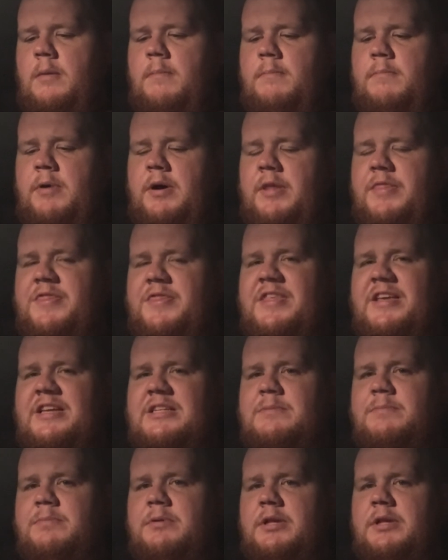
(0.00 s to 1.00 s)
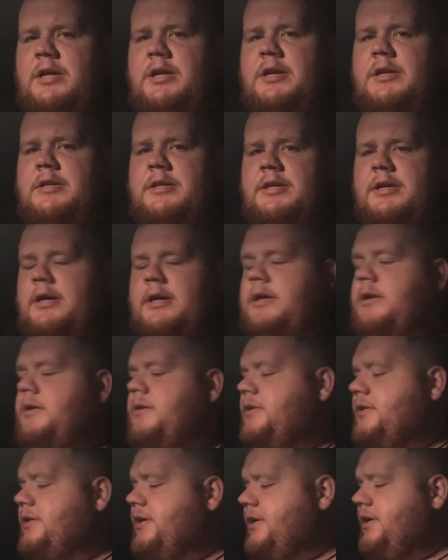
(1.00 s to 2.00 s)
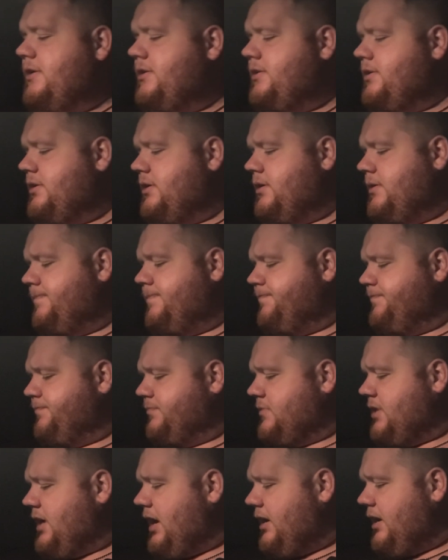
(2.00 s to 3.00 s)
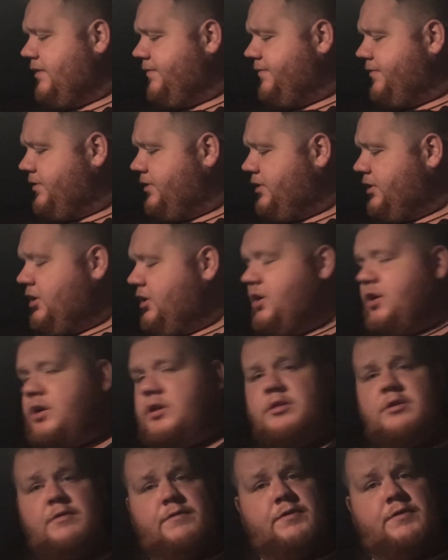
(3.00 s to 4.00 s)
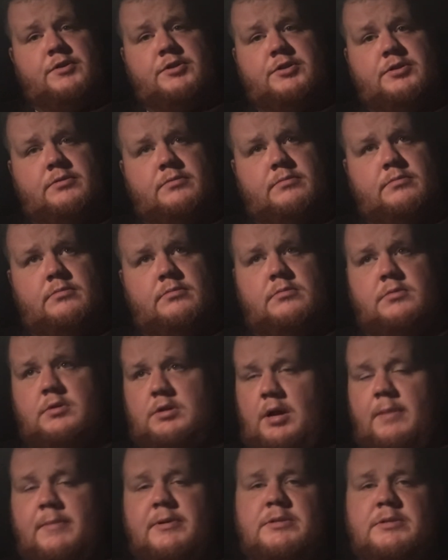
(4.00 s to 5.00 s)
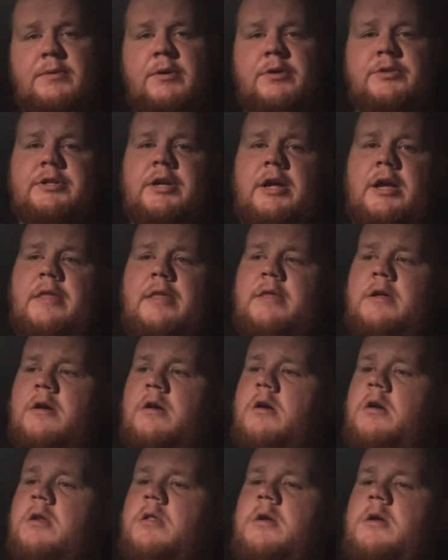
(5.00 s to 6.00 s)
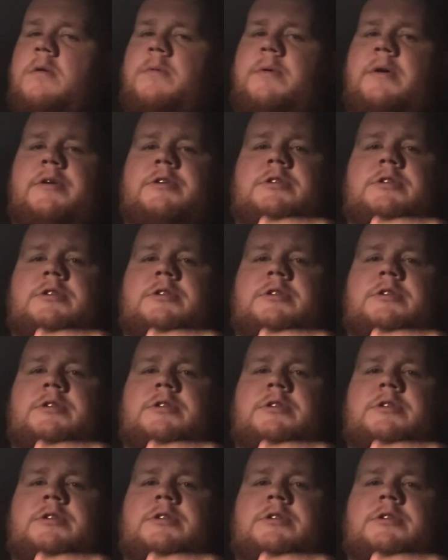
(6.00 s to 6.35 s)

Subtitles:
but this blend did tend to kind of, the first time I smoked it and then earlier when I was